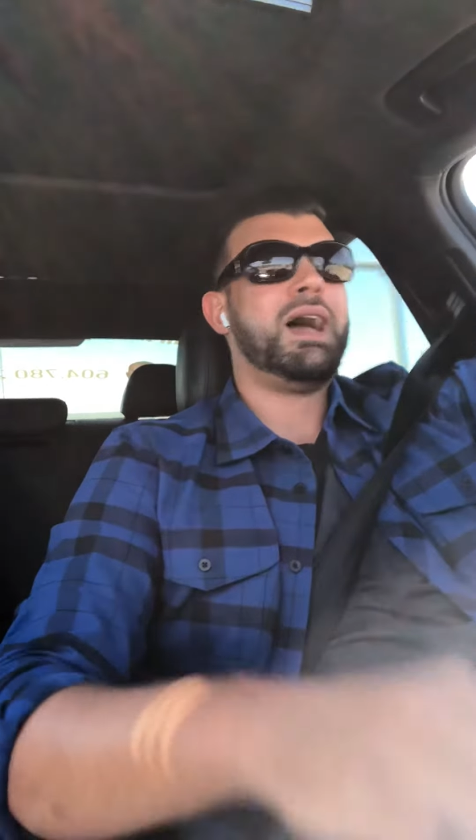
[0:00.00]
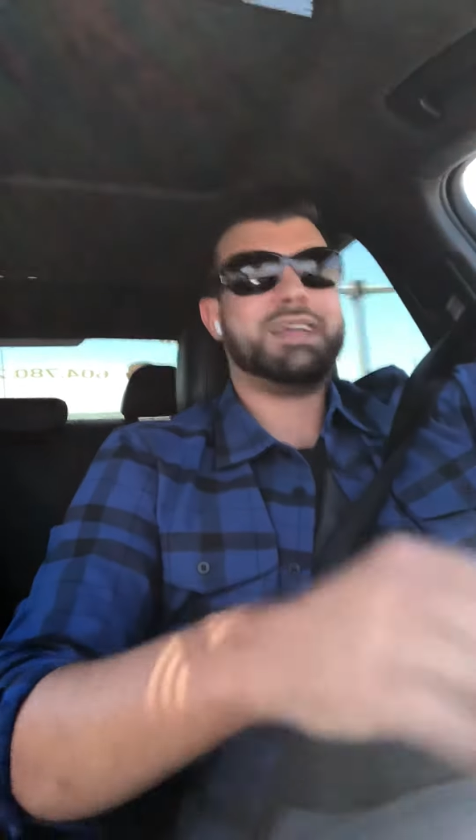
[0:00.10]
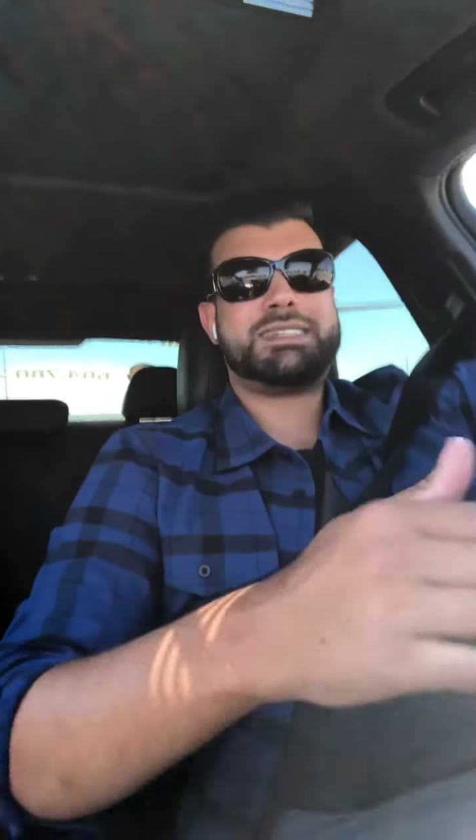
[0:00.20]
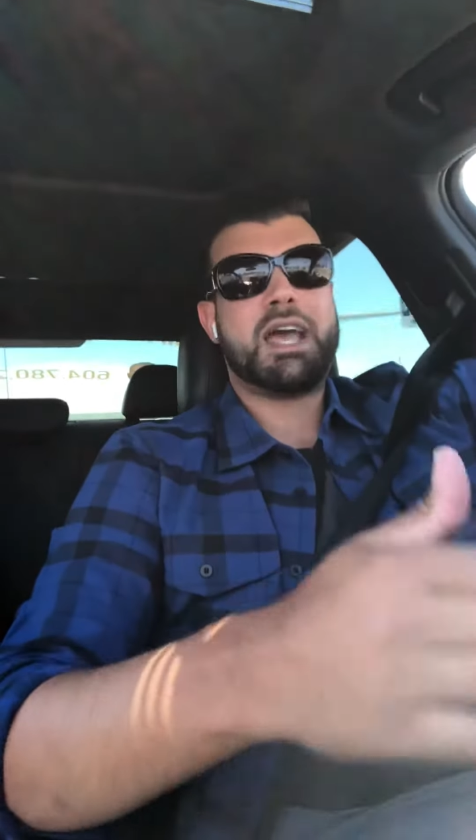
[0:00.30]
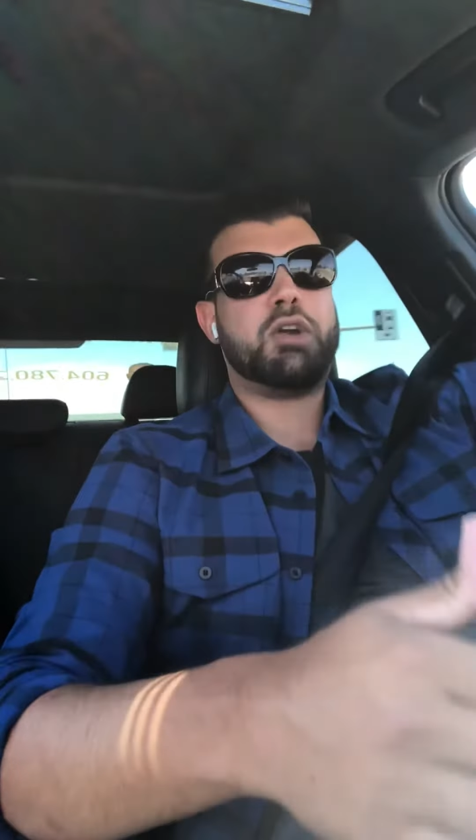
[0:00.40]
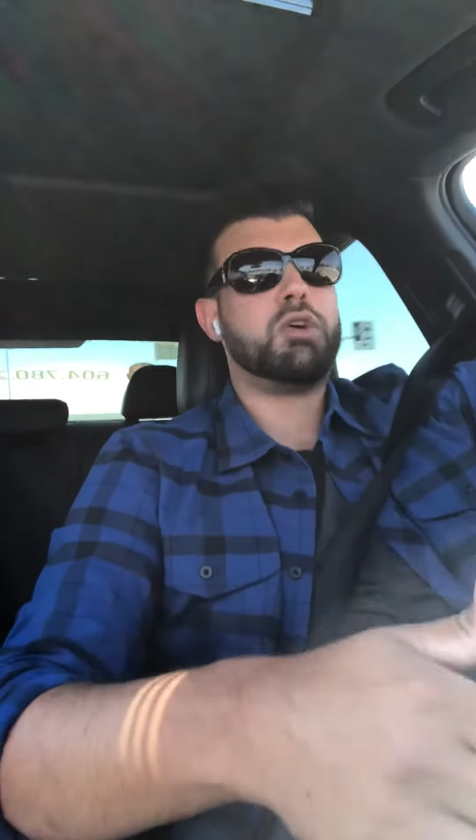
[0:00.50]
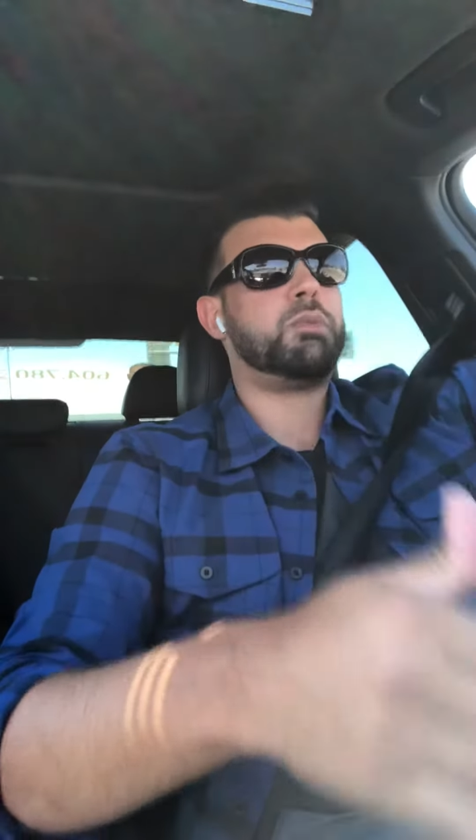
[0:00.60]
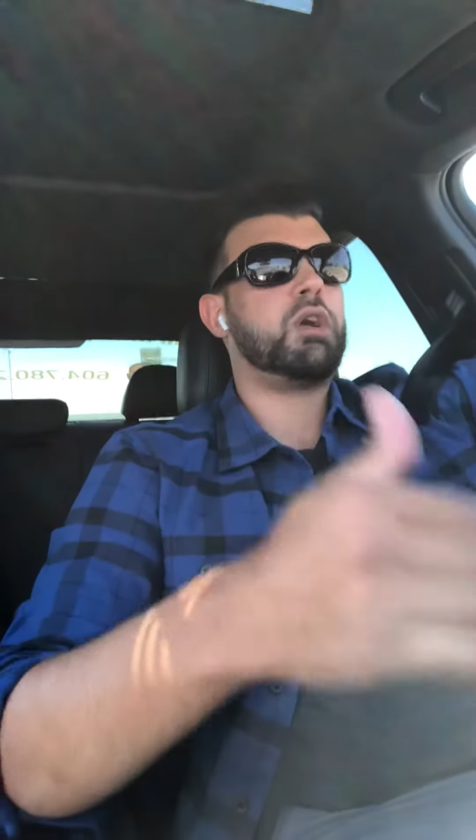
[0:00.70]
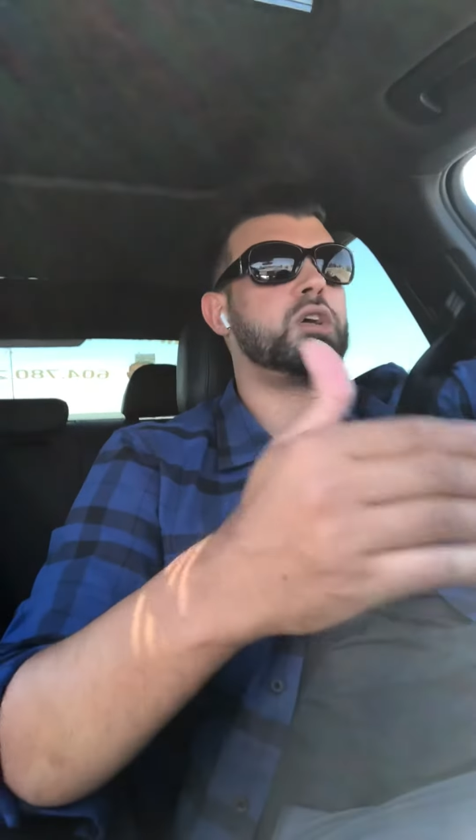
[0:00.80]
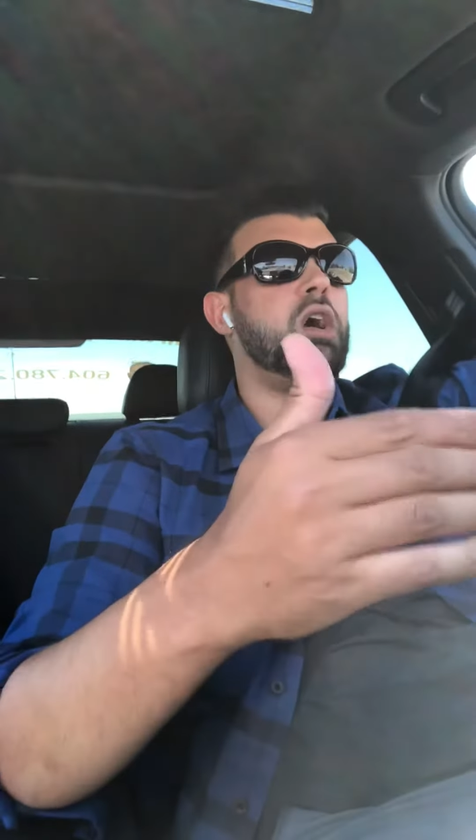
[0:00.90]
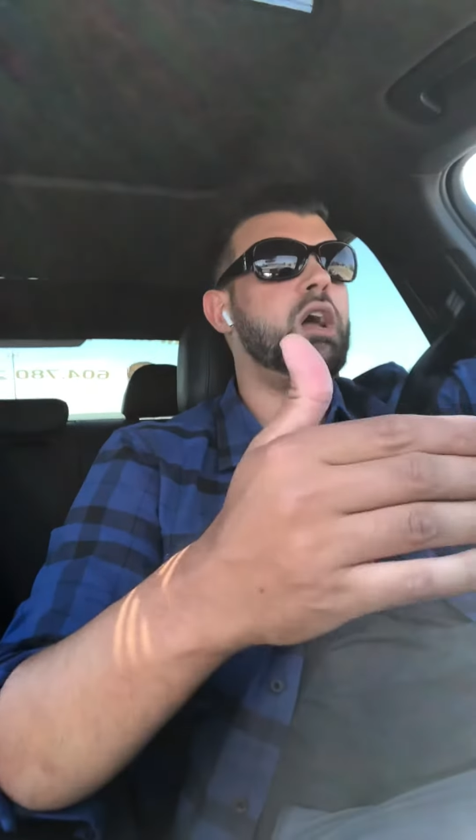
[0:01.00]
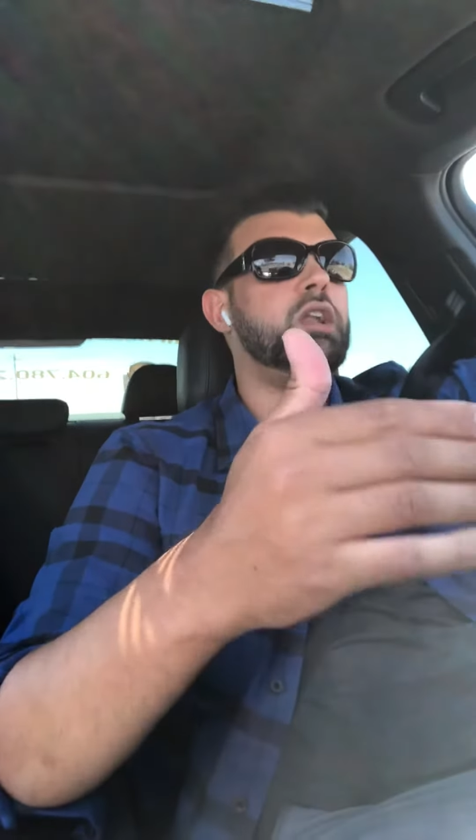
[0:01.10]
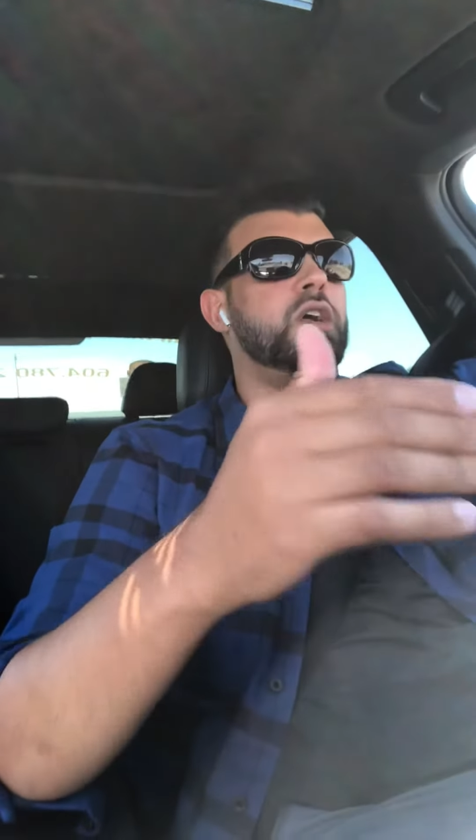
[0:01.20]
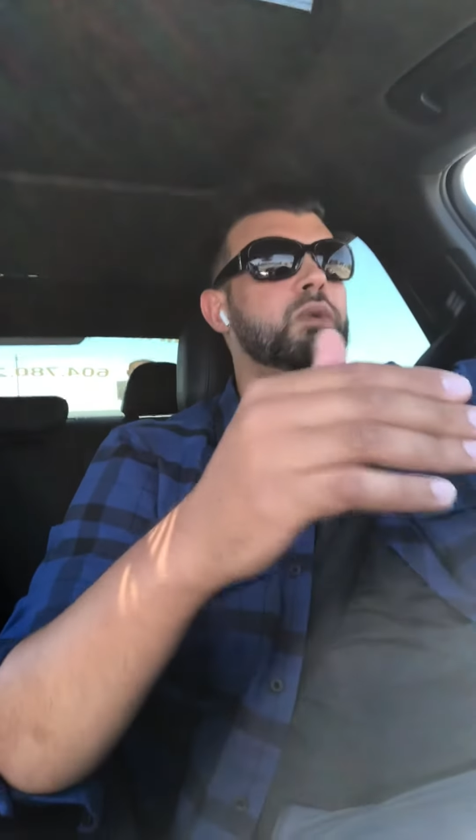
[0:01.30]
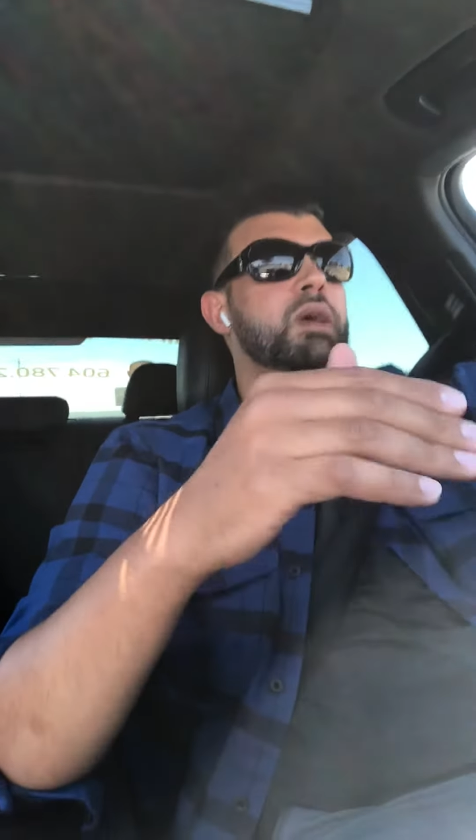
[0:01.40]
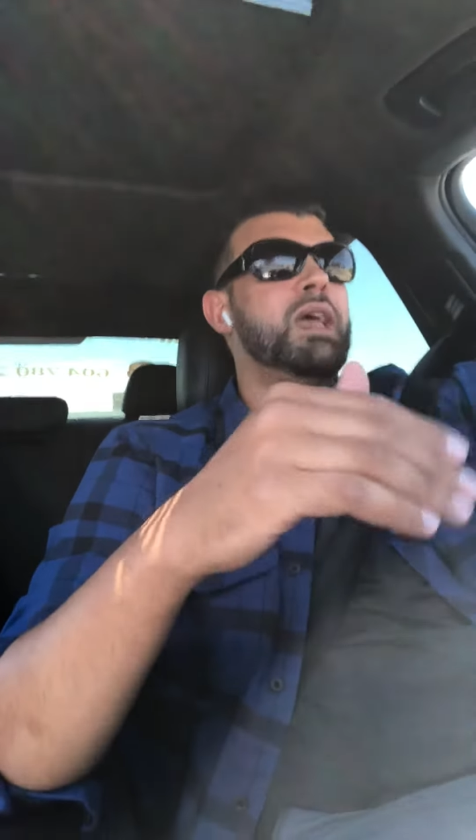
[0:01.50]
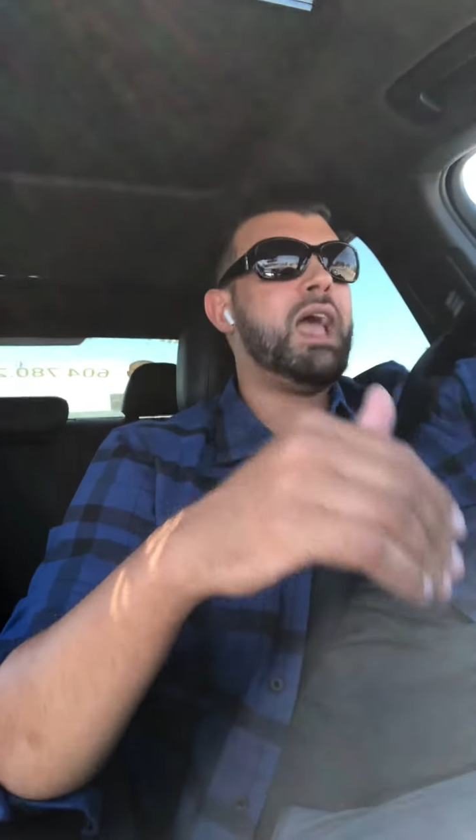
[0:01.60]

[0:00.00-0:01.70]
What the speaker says: townhome or a condo